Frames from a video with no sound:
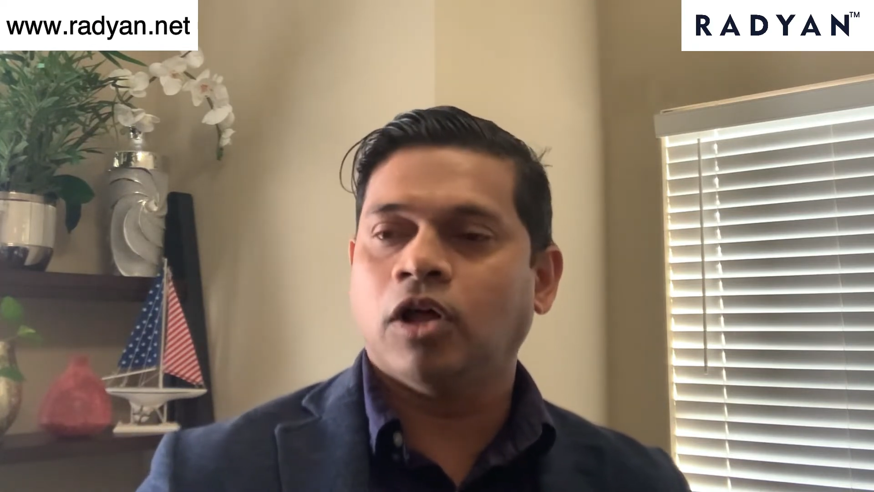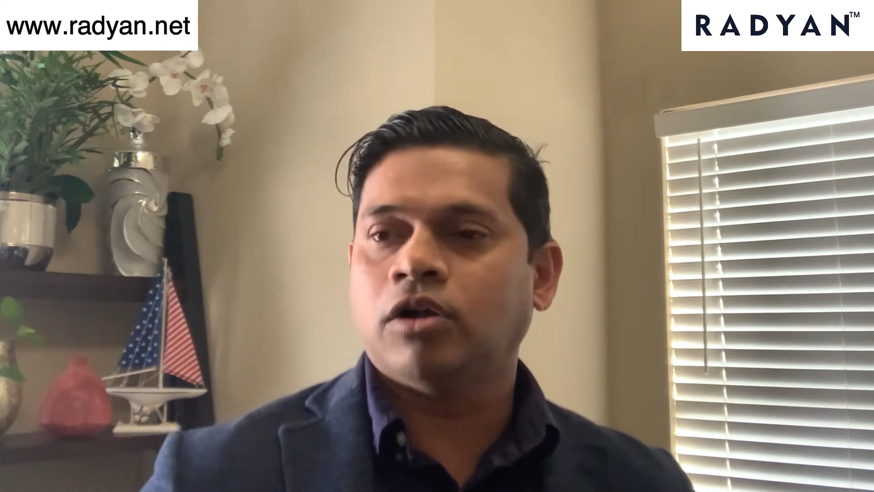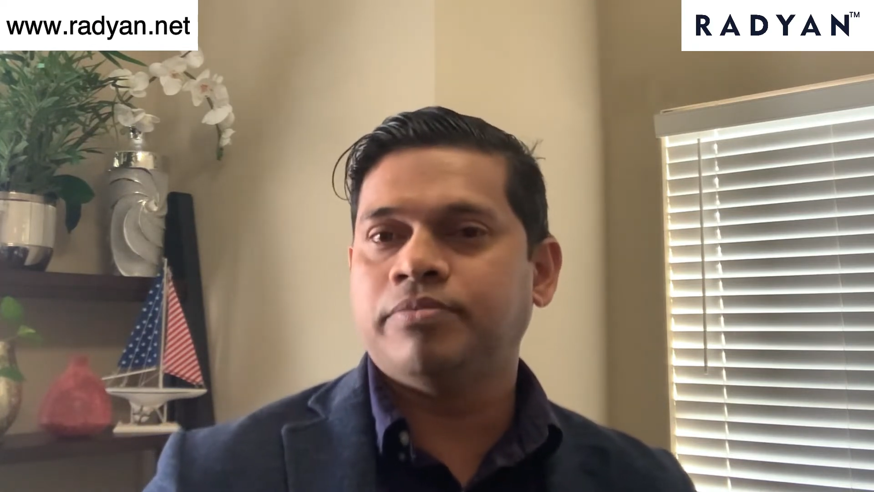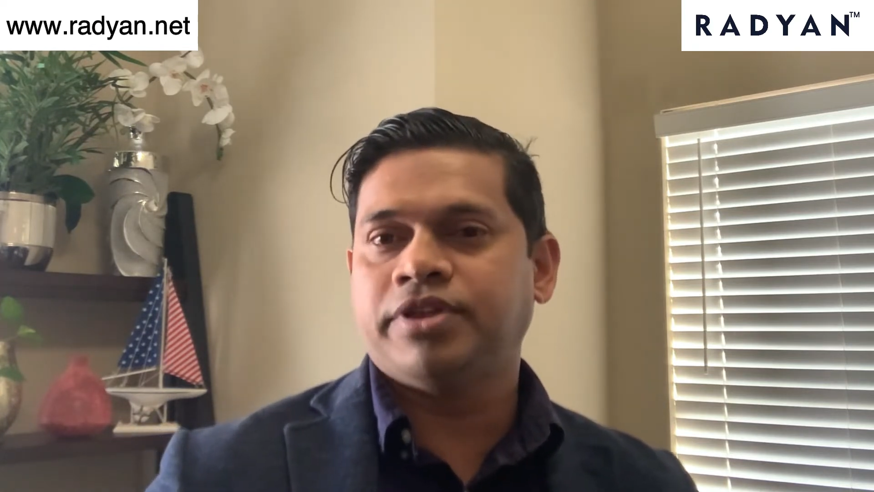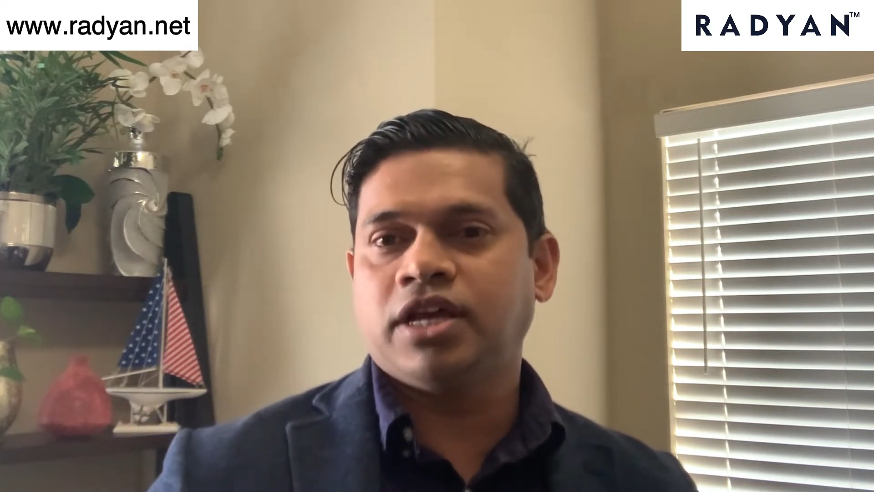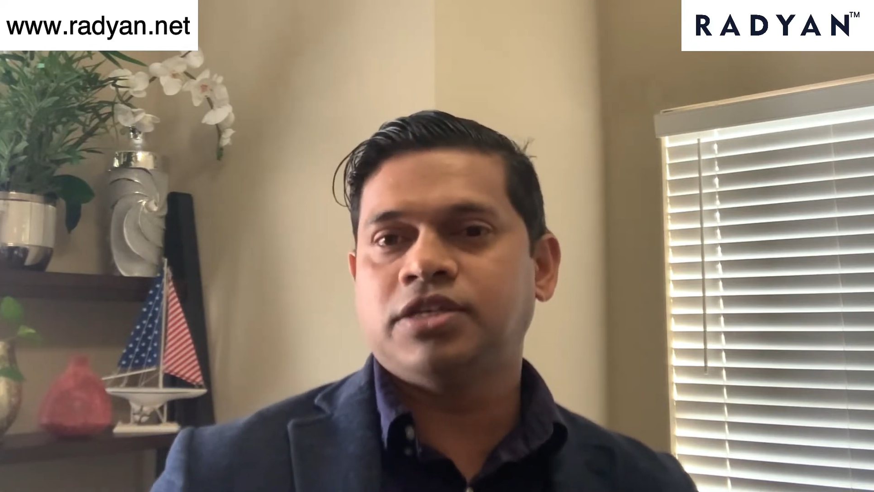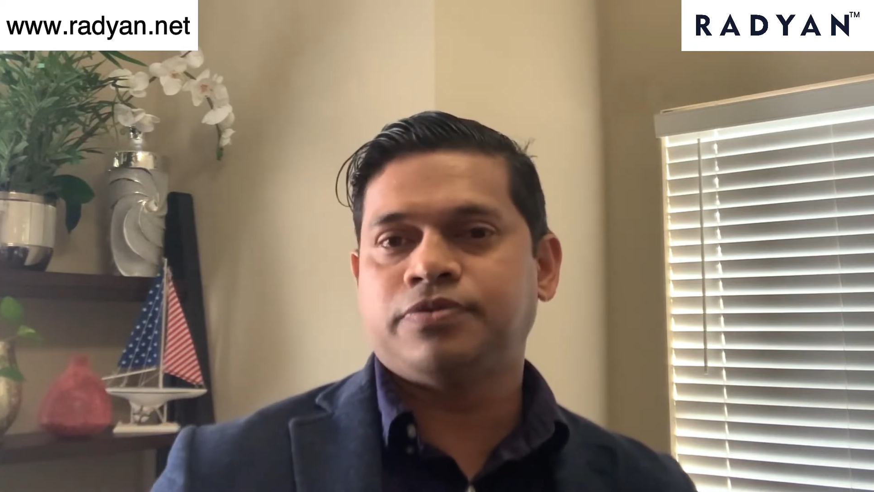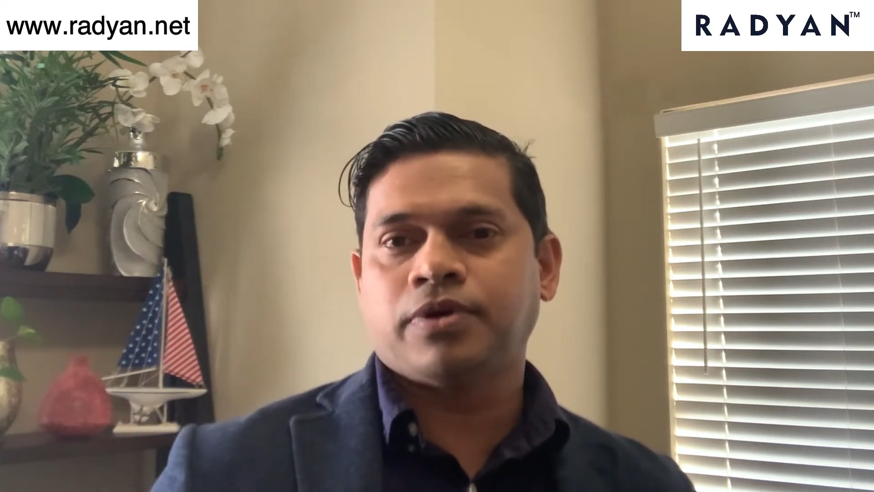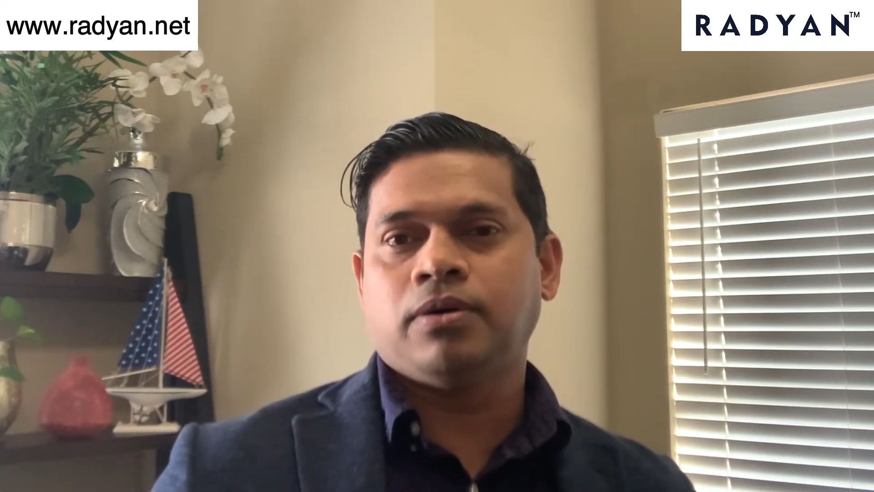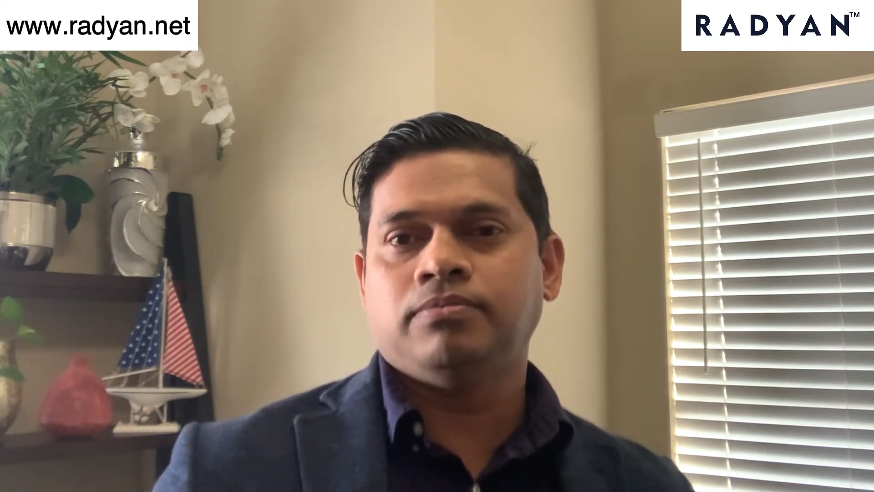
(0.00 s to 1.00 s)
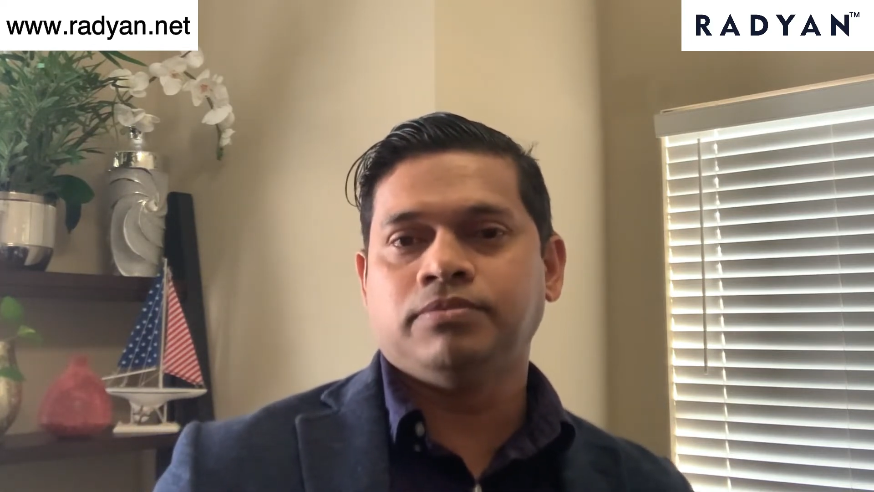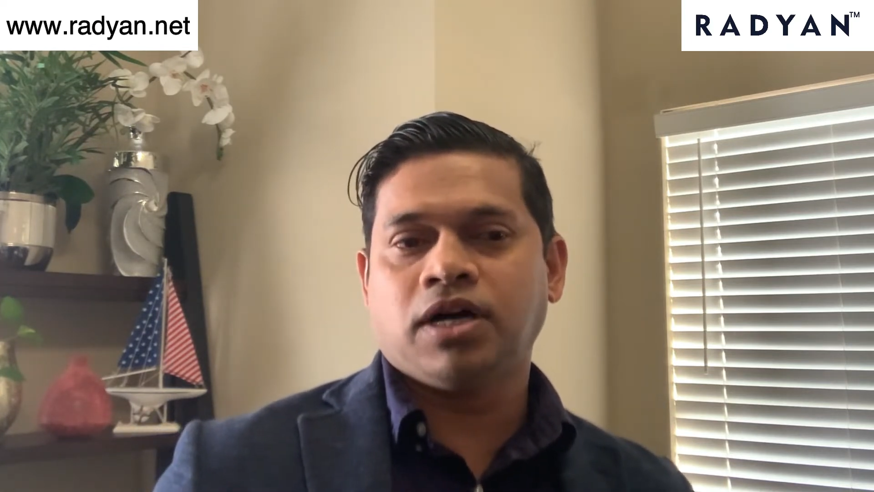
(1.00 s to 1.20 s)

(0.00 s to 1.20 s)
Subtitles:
a lot of things from